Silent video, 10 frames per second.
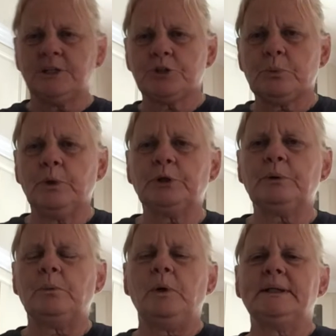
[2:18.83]
you're
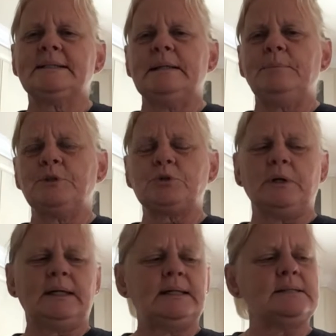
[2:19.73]
wondering what a tip and
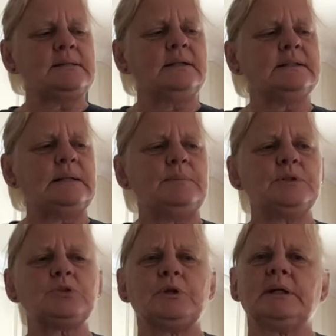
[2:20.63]
trick is, a tip
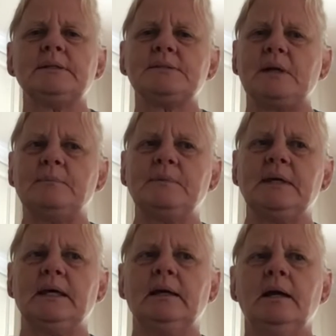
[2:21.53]
and trick is
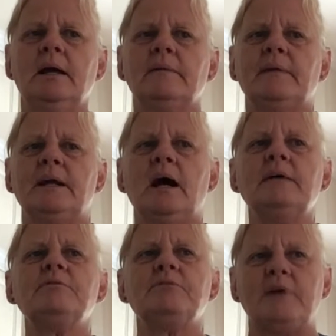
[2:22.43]
something that
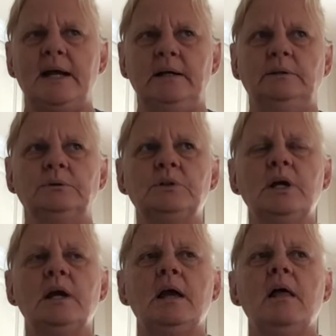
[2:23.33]
I've found
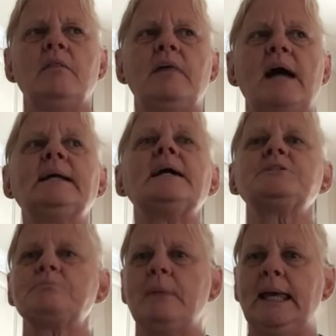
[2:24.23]
that
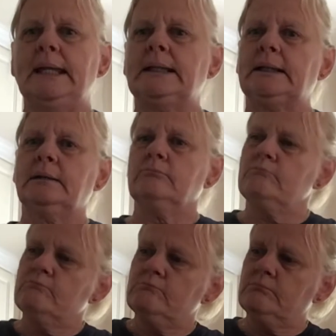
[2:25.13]
has made
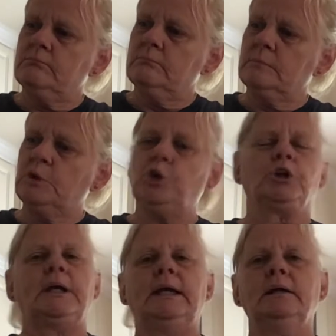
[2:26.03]

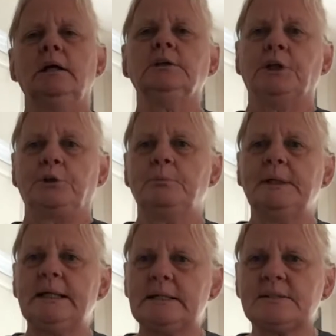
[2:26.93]
cooking a little
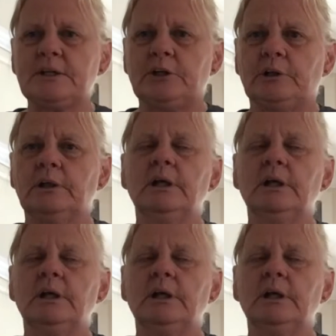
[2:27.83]
bit easier.